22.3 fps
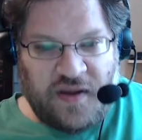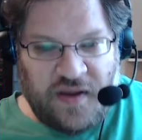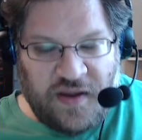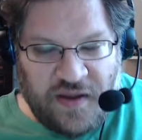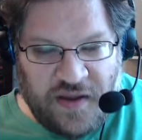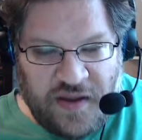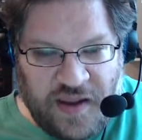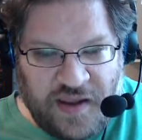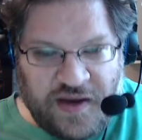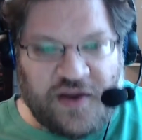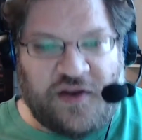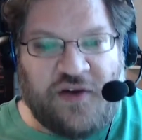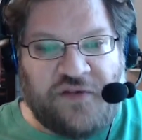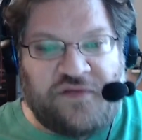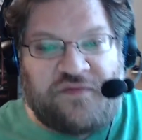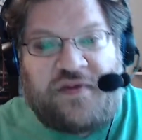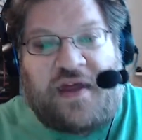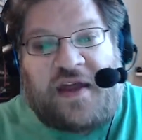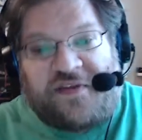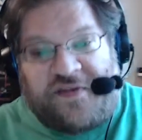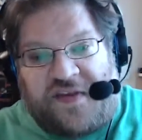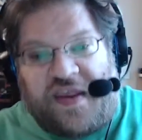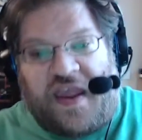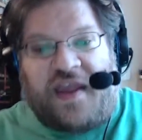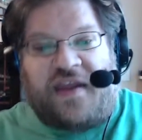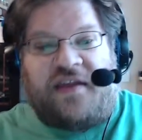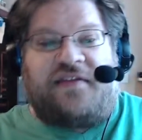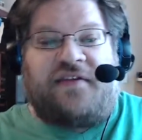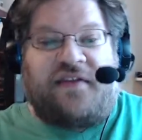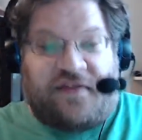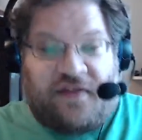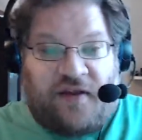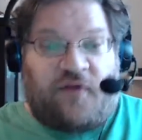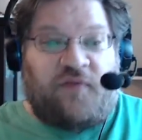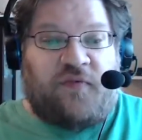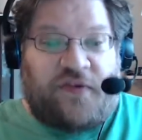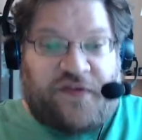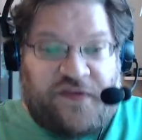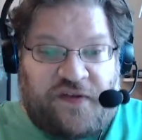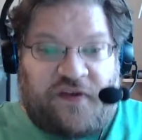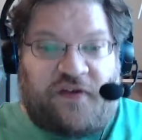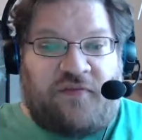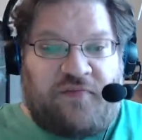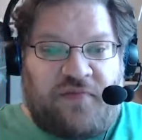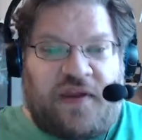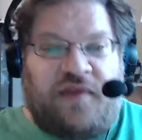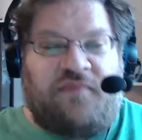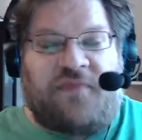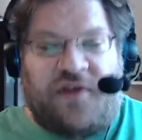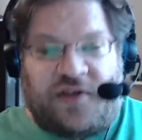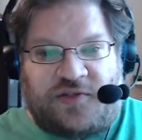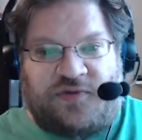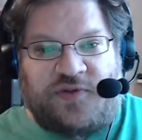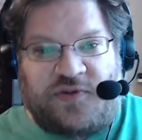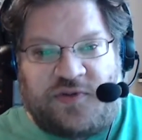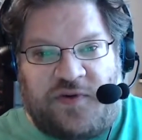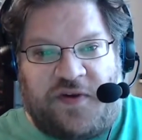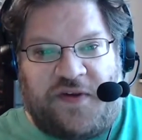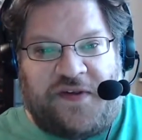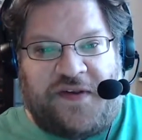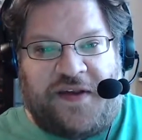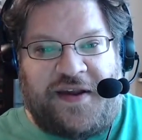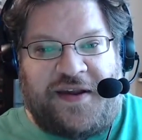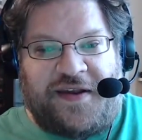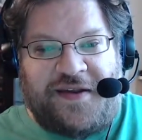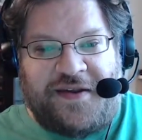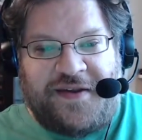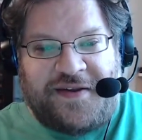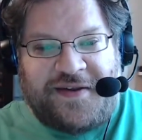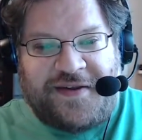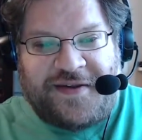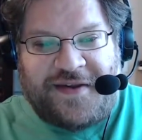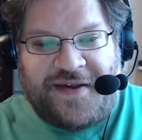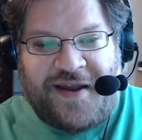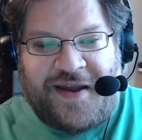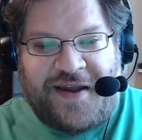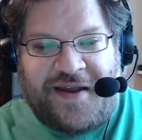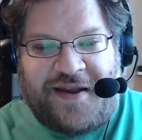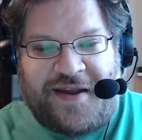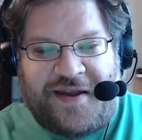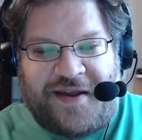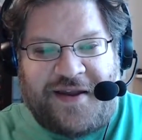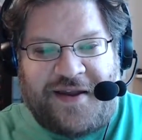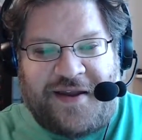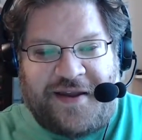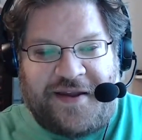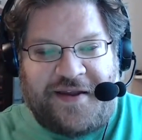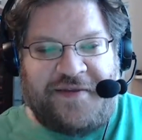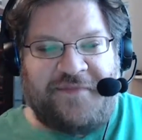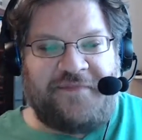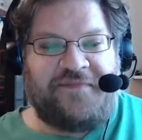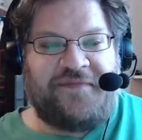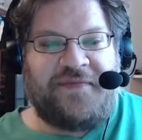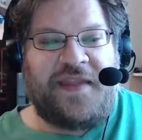And it goes without saying that there will still be much rejoicing. Yay.